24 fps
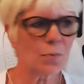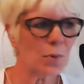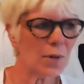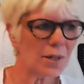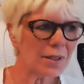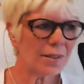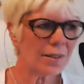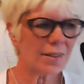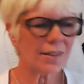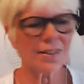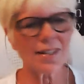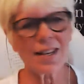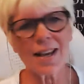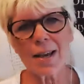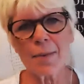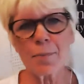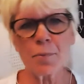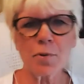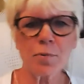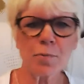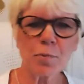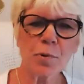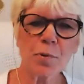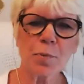What type
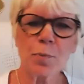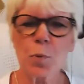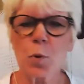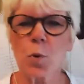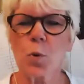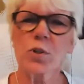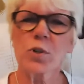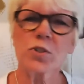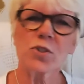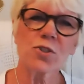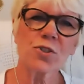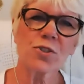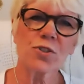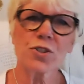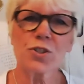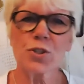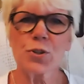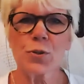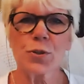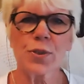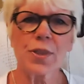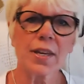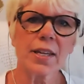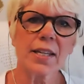of proportion do
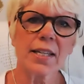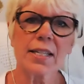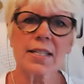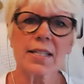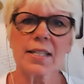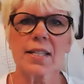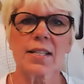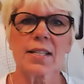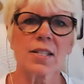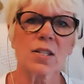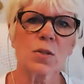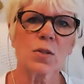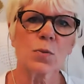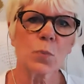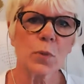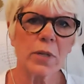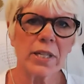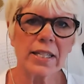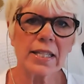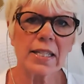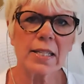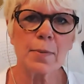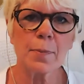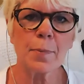you think is the
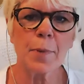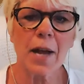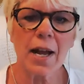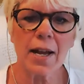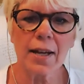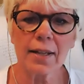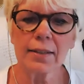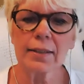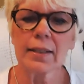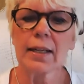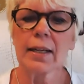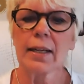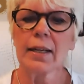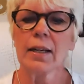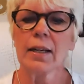sweet spot